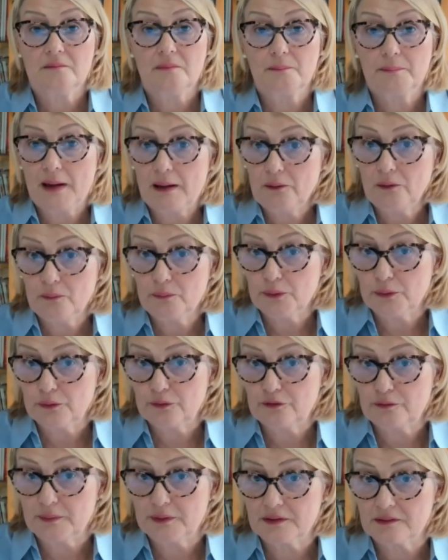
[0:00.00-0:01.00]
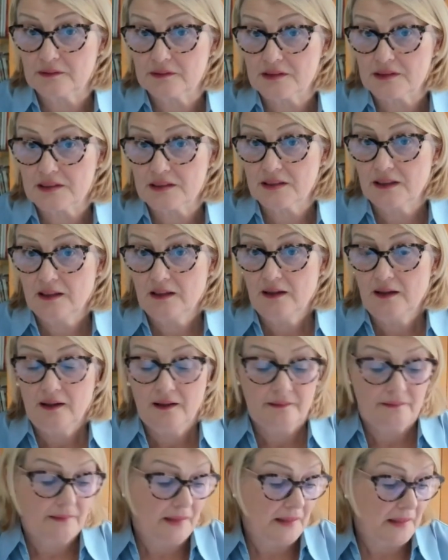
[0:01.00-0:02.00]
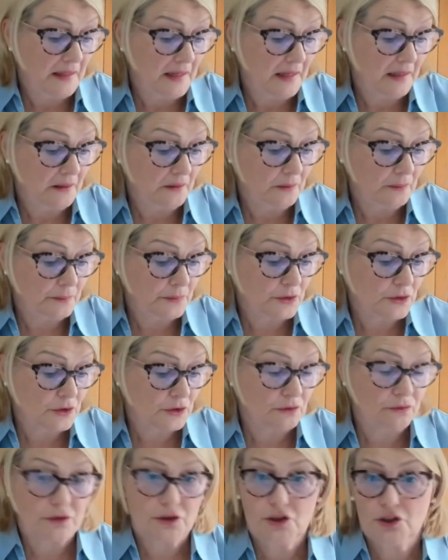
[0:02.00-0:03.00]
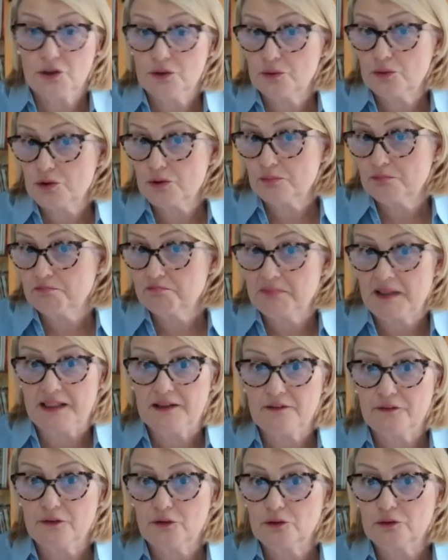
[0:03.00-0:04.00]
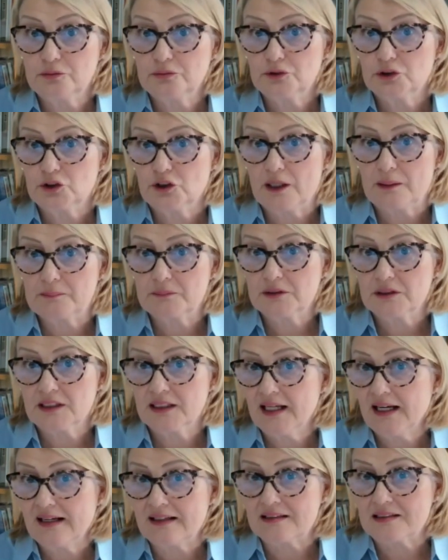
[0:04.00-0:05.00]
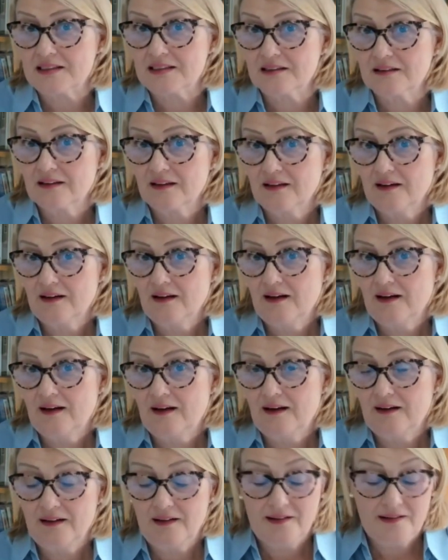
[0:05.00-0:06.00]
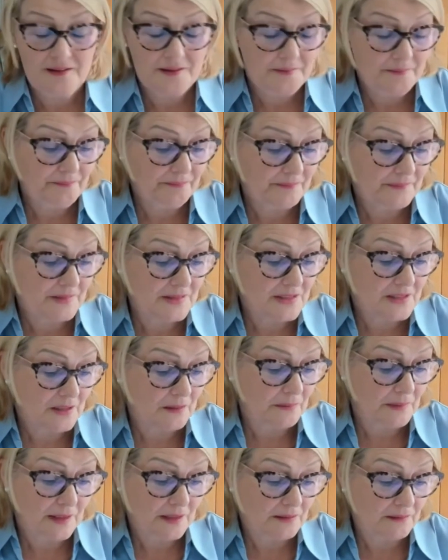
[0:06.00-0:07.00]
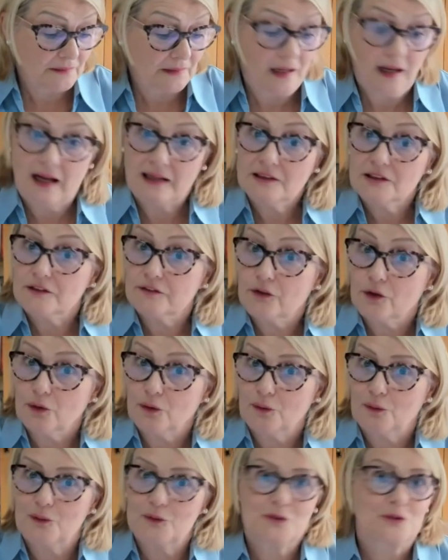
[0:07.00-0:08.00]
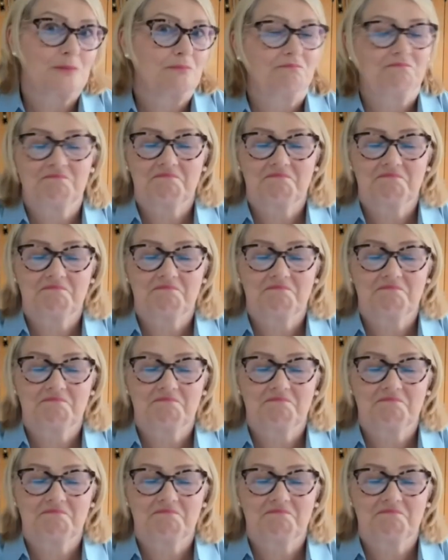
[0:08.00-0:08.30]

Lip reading: bowel movements. They help to reduce painful trapped gas. And of course,